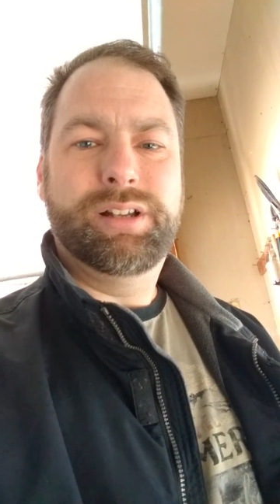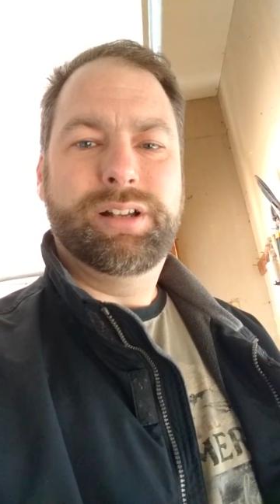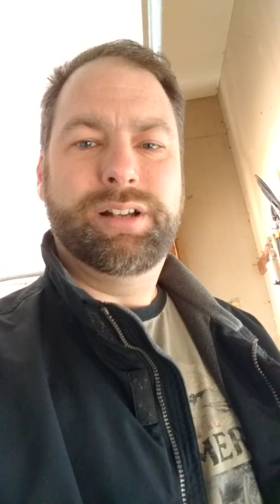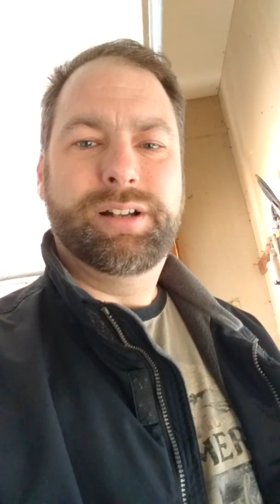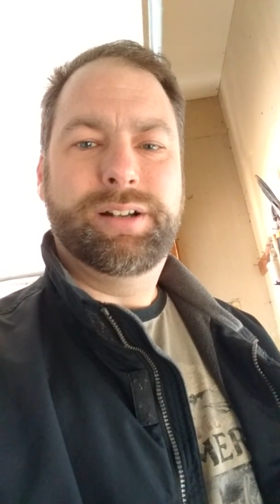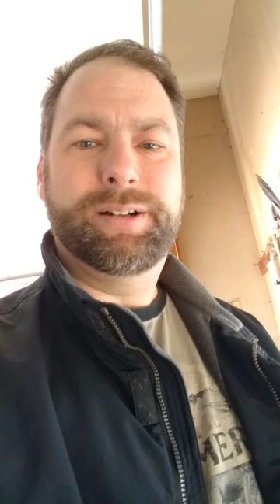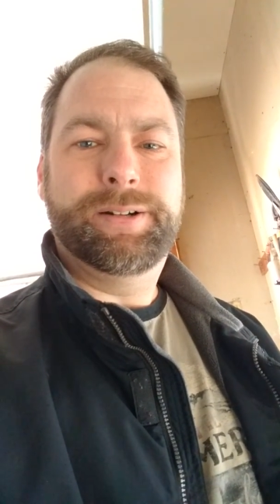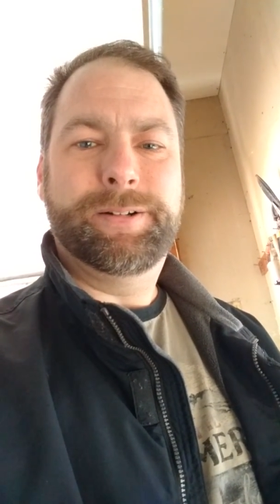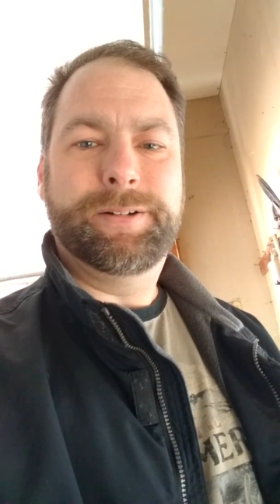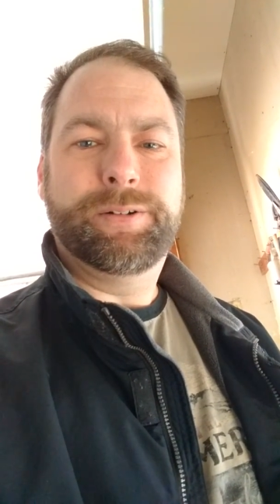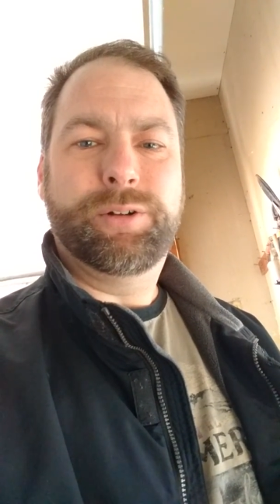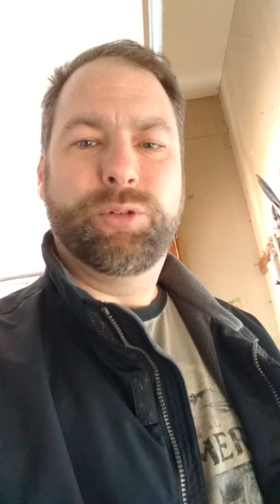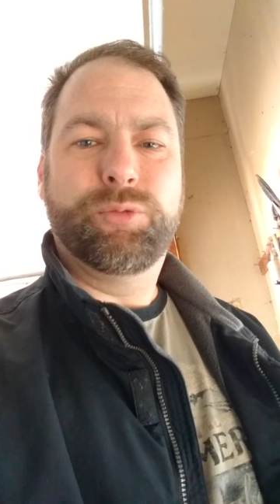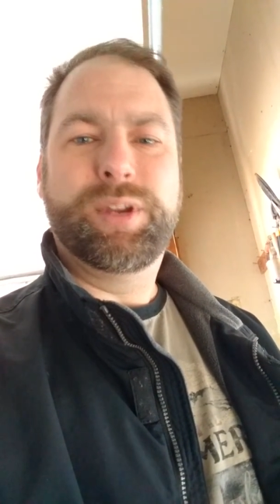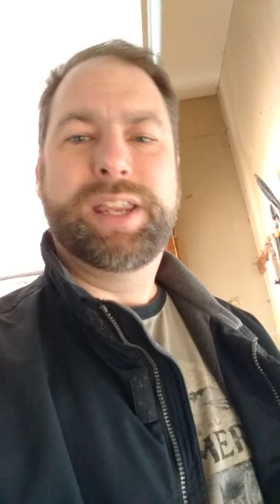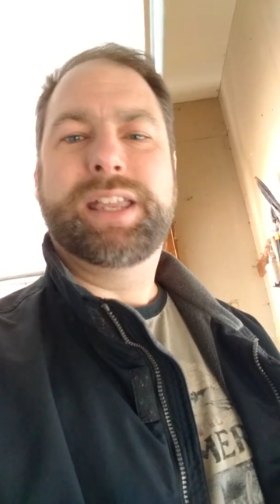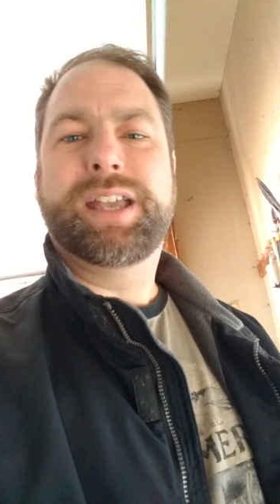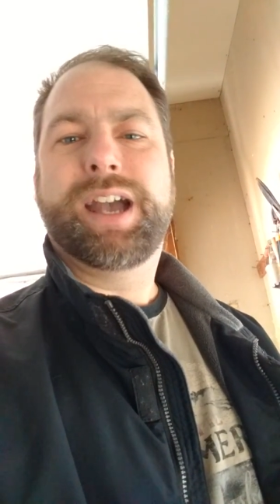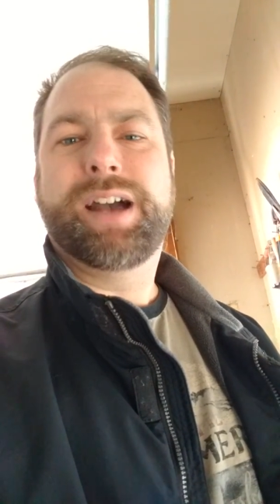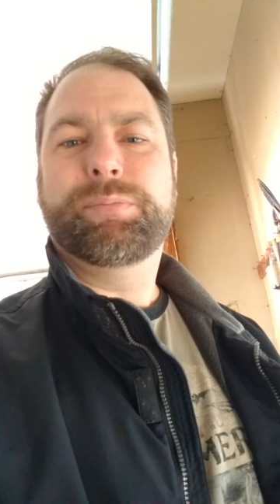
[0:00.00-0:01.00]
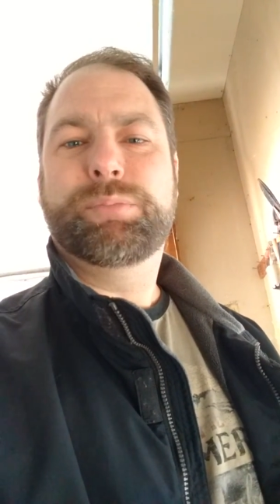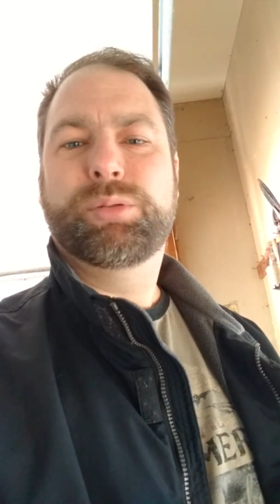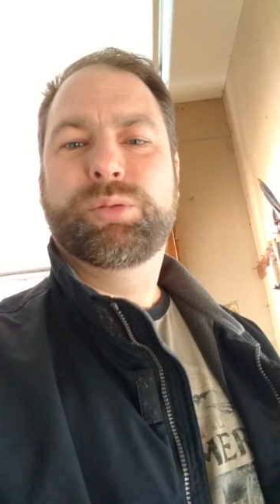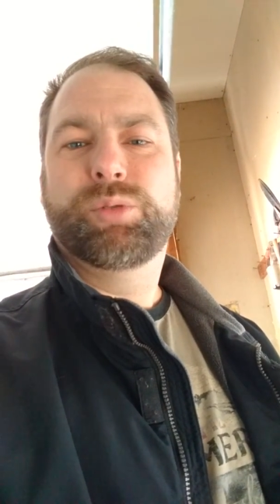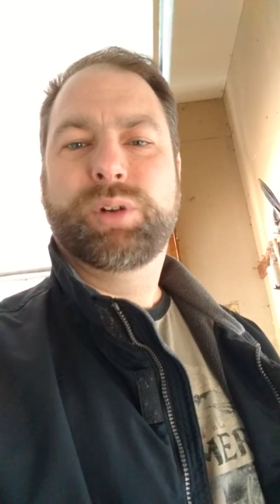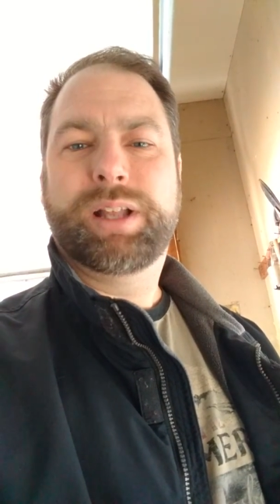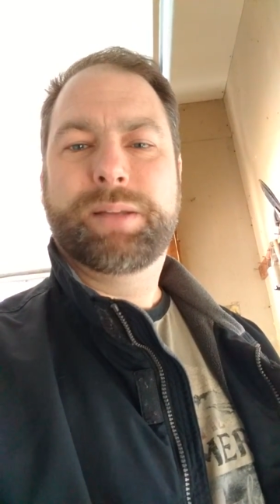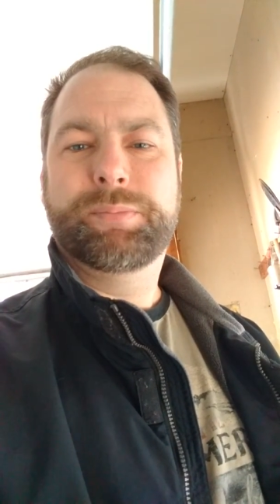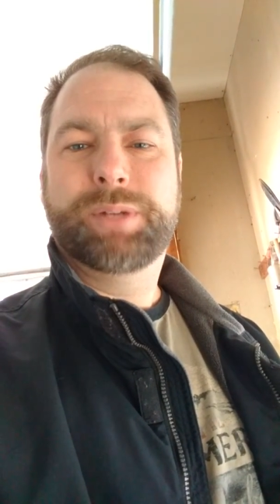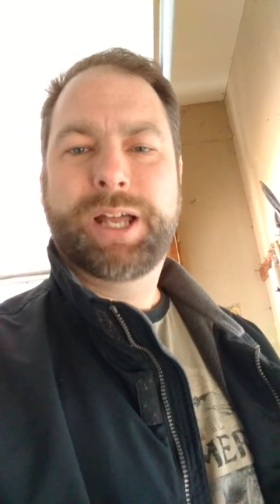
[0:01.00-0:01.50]
a recap
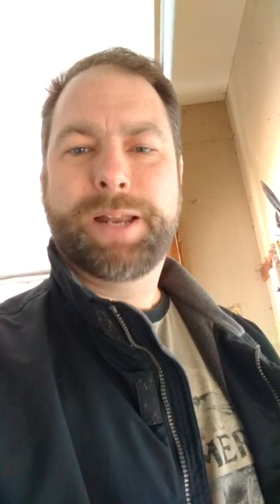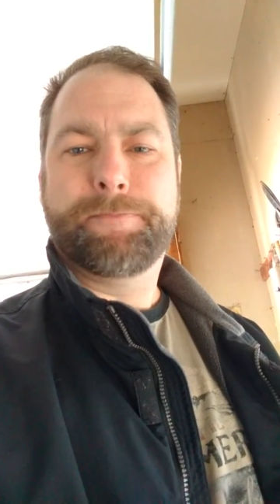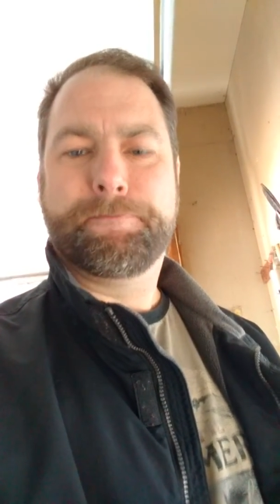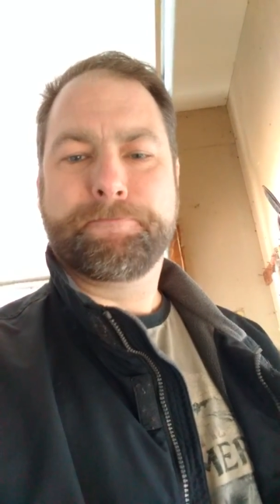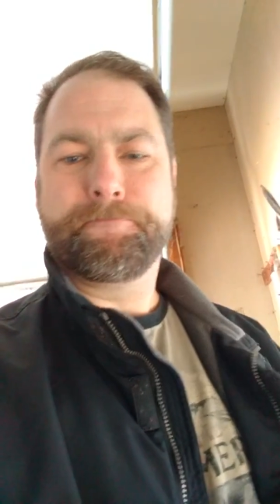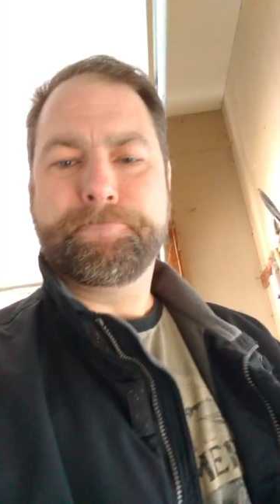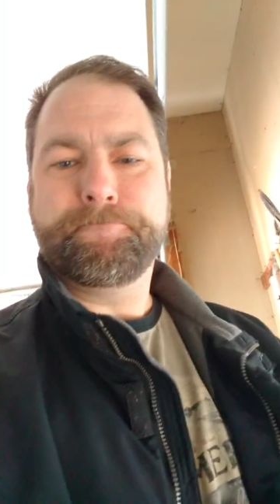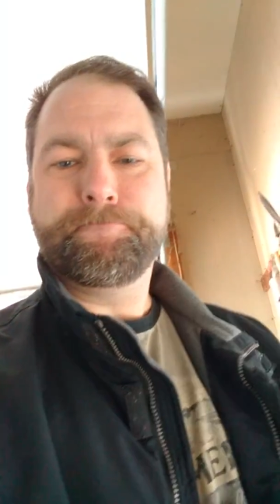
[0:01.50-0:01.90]
when I'm done.